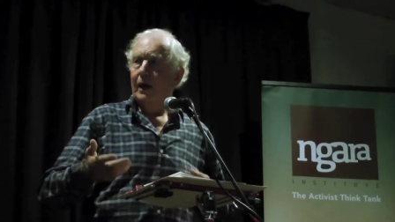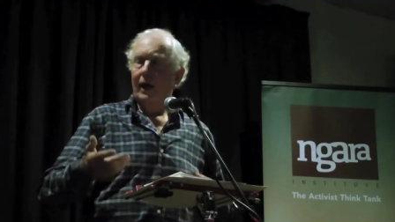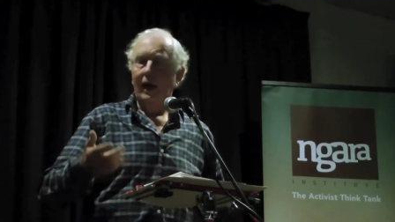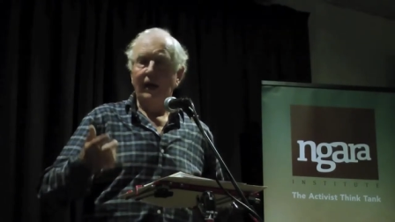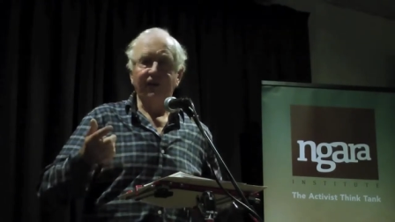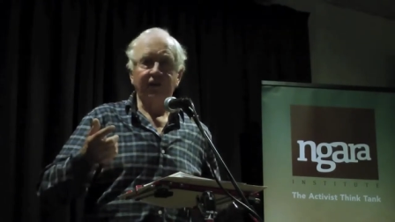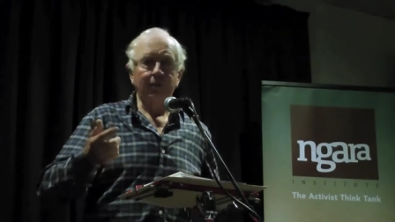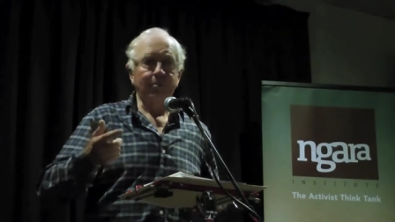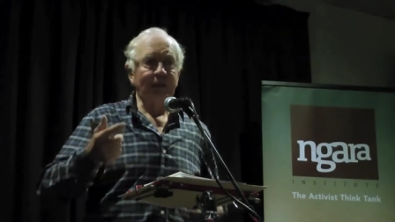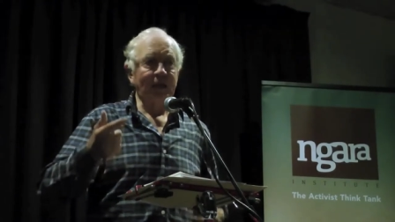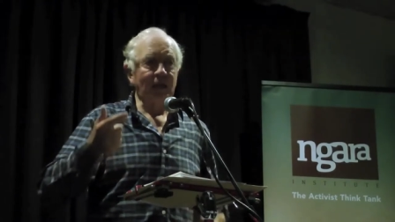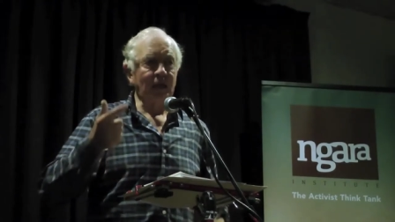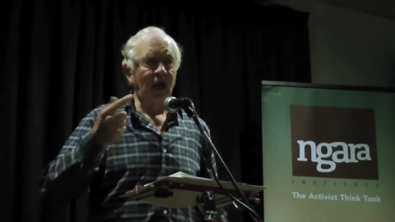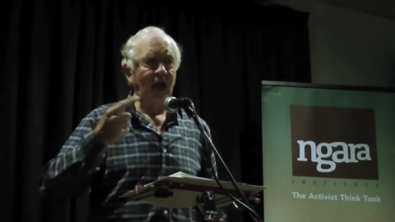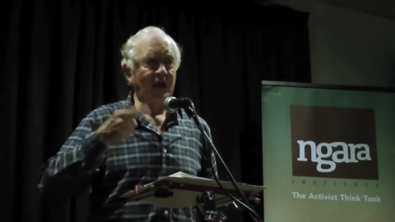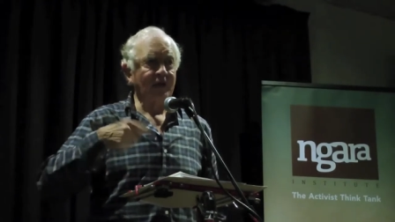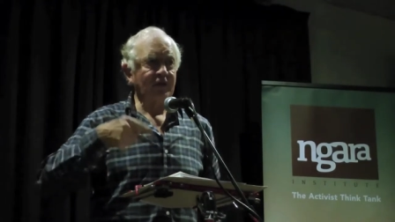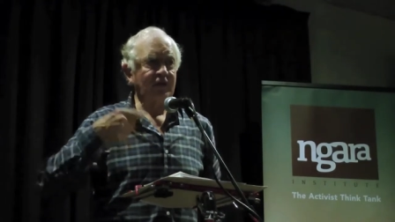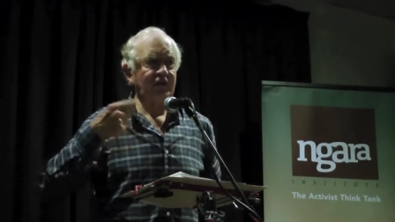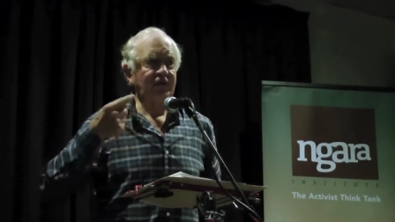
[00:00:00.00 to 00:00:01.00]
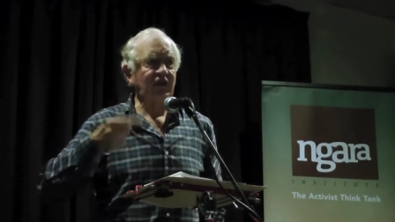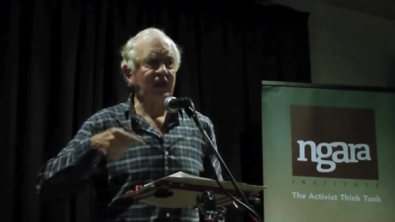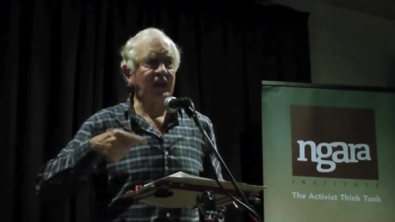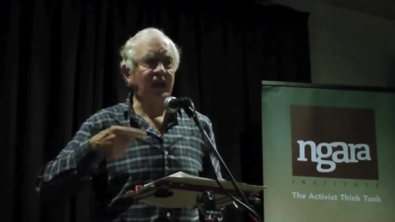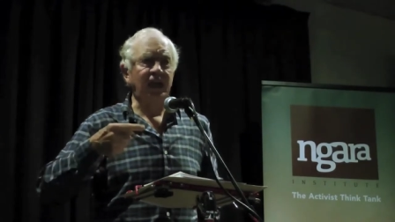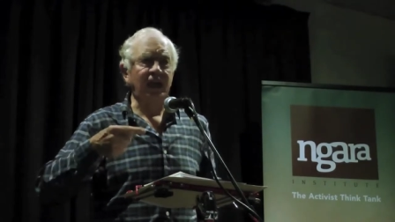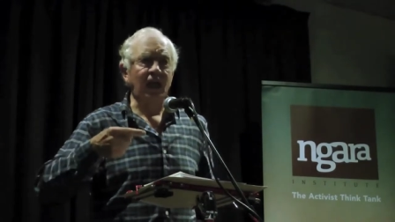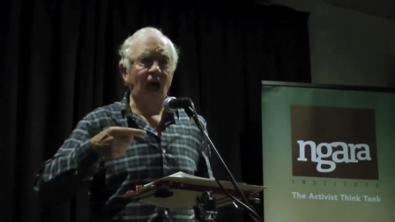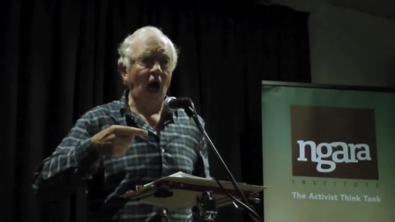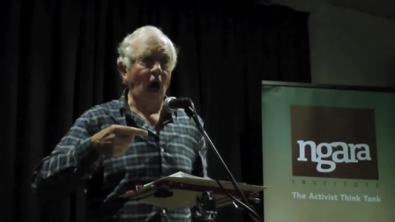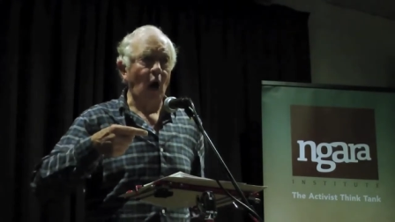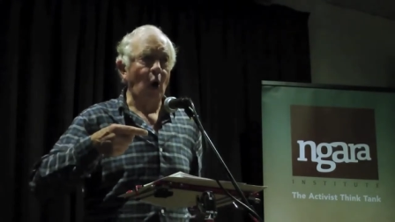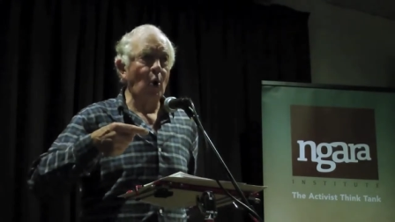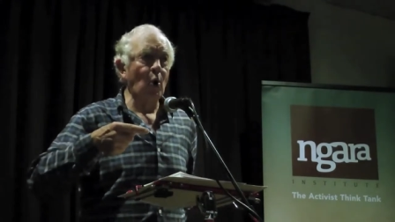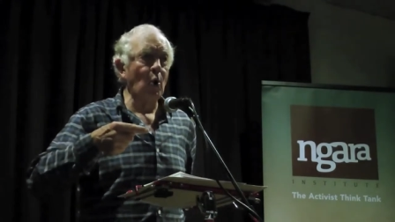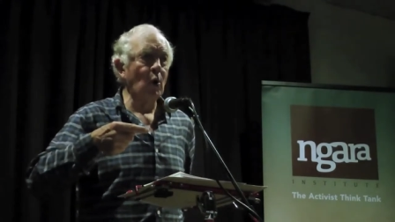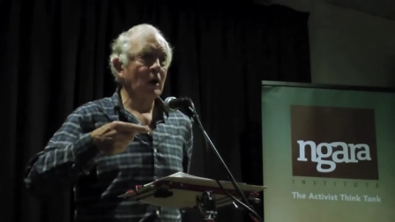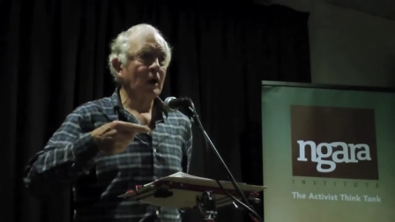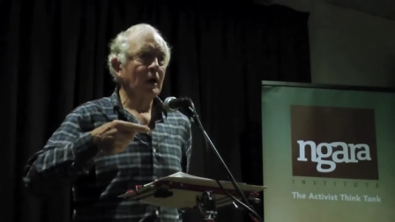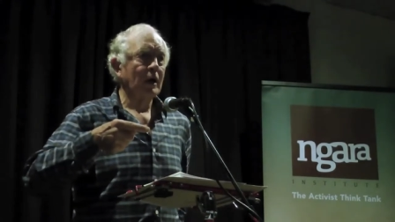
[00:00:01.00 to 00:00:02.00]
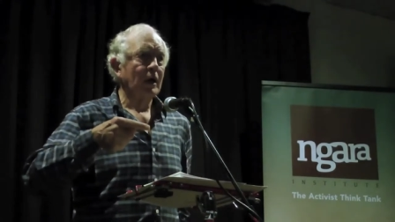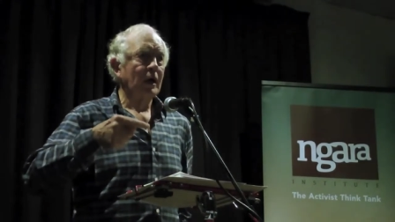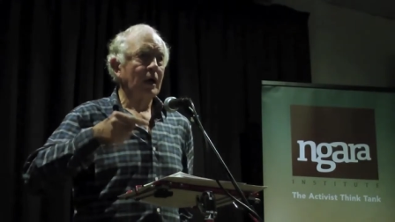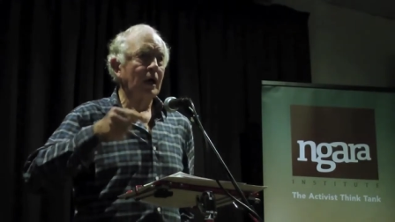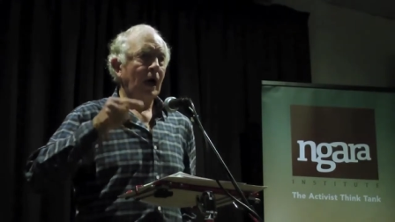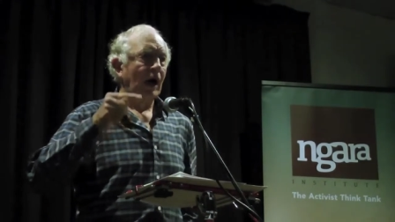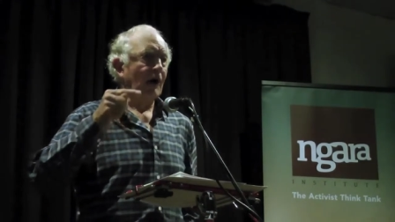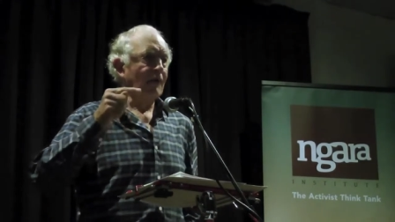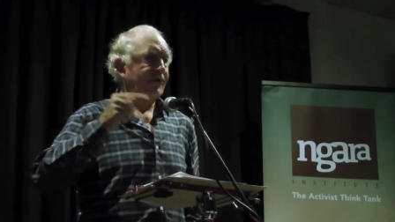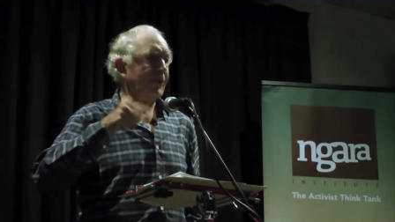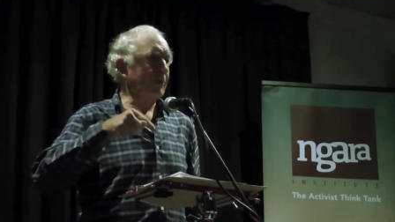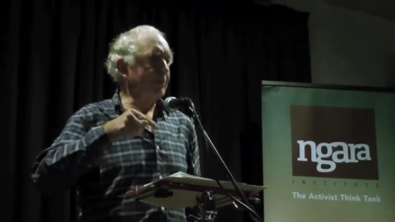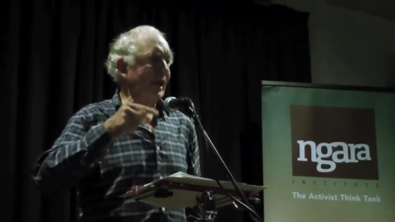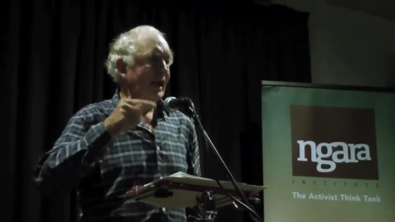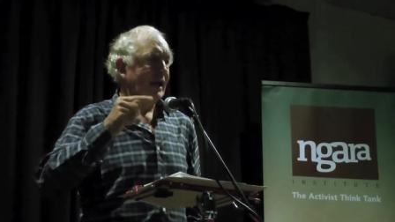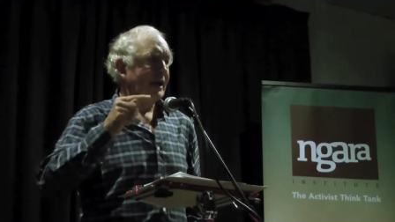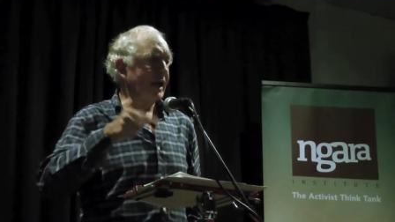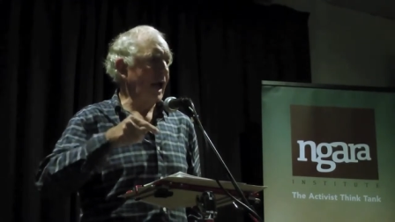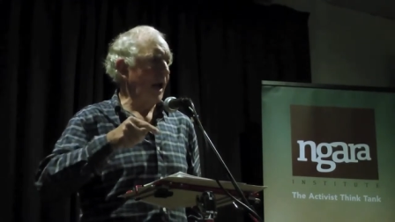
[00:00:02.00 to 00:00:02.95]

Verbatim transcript: It's a bit like the CEO of the big